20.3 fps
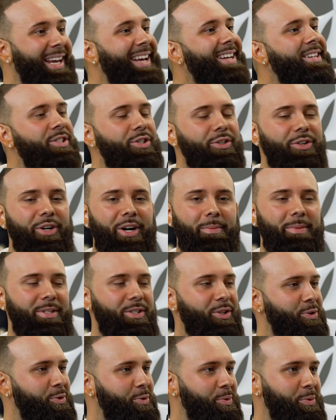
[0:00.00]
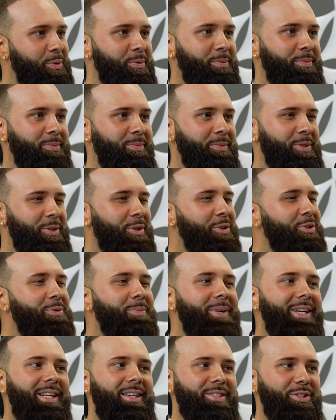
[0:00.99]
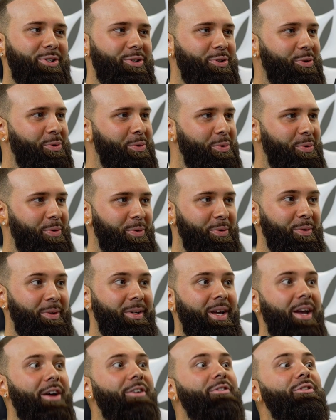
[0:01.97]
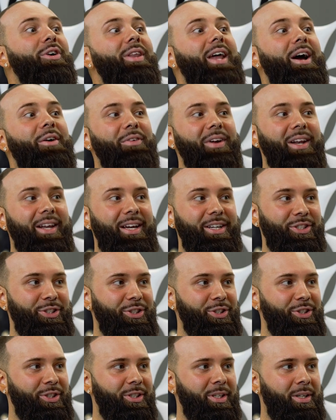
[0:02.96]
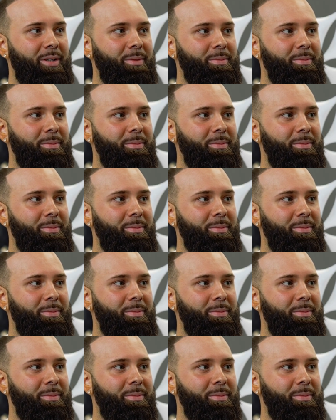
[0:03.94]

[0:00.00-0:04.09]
Instagram is a tool. Social media is a tool for that relationship.